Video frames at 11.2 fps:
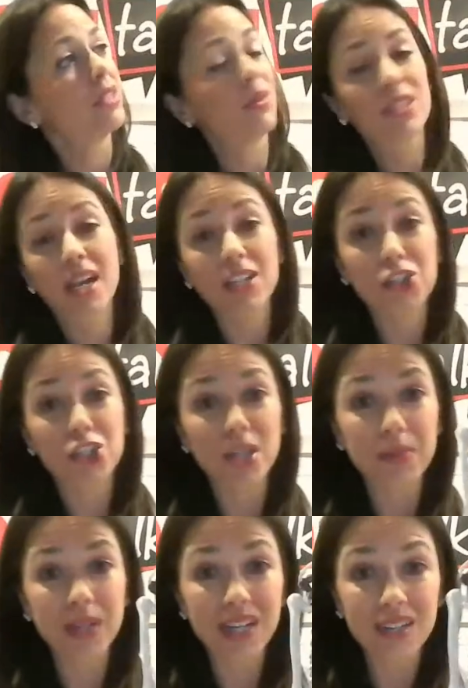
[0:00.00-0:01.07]
I was kind of
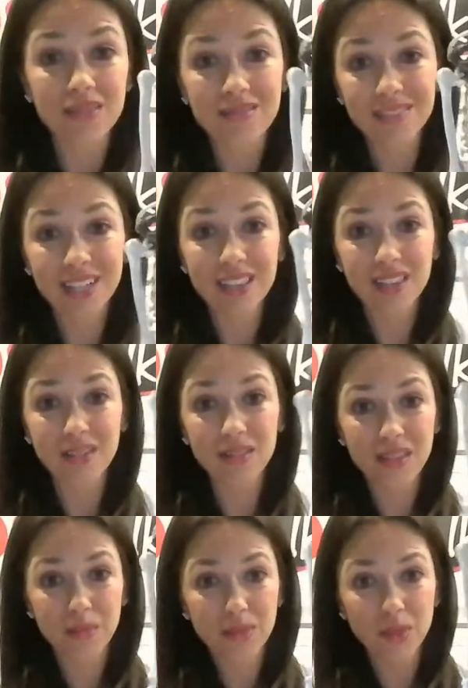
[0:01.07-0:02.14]
cheap and I didn't get
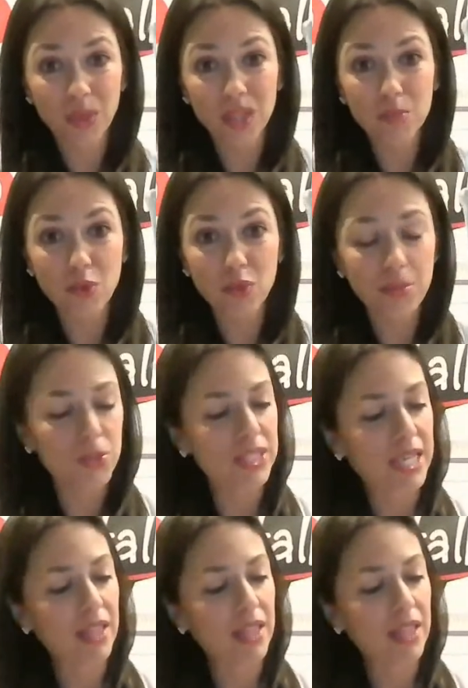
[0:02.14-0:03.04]
the really movable